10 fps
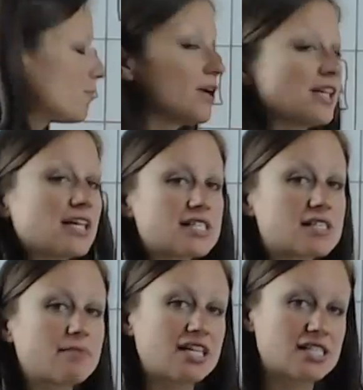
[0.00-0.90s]
We'd like
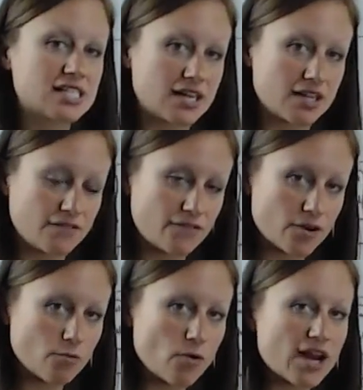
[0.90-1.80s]
some insight
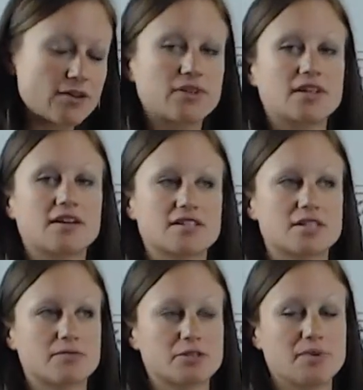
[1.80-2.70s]
from why you think the
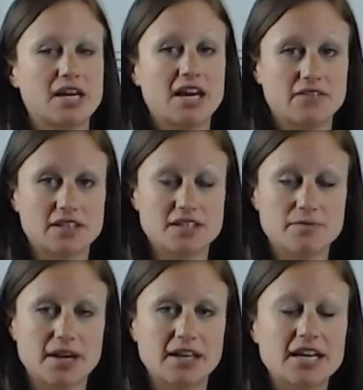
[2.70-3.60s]
customer is behaving this
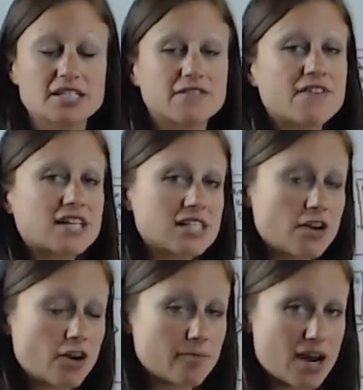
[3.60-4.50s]
way. It's affecting
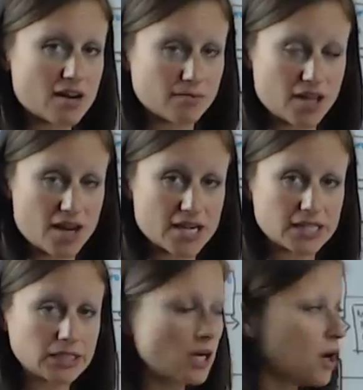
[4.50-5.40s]
our bottom
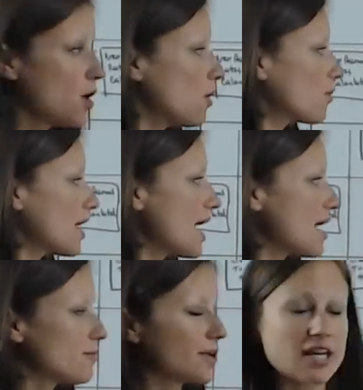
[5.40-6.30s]
line. Or
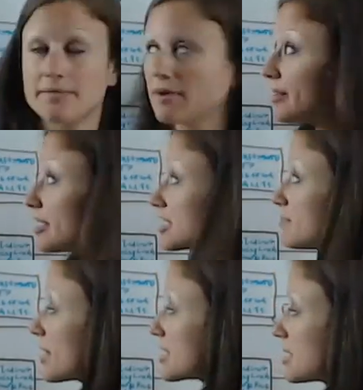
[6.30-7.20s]
how we can maybe
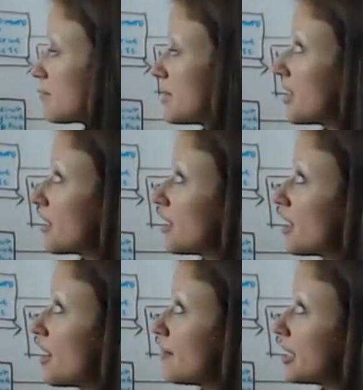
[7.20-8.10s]
expect something
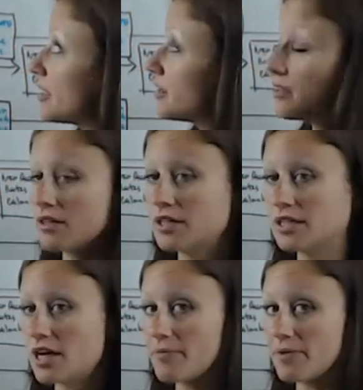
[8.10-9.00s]
coming
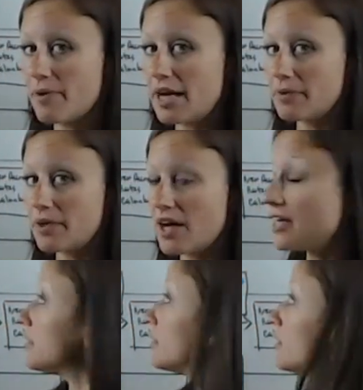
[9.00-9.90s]
up the
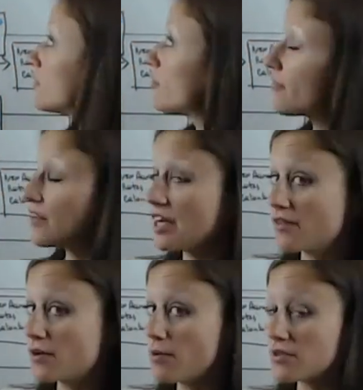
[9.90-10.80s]
pipeline from over here in
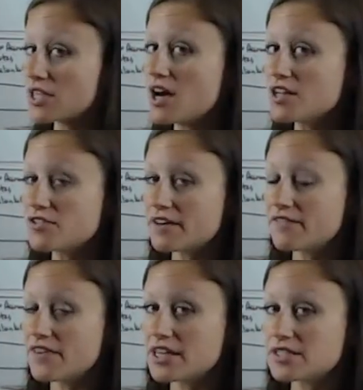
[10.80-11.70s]
the quote to contract
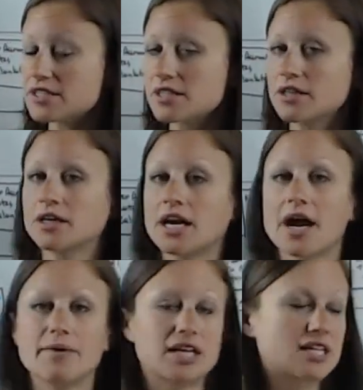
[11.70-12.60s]
phase,
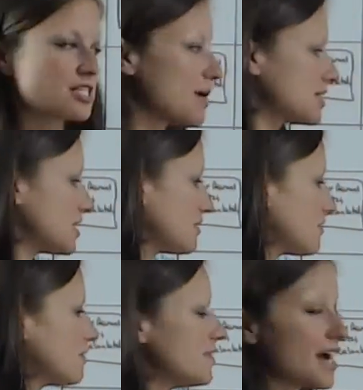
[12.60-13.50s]
how we can expect it
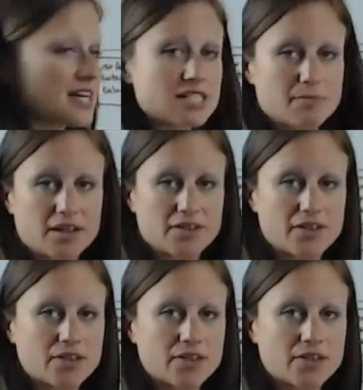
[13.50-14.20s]
next month.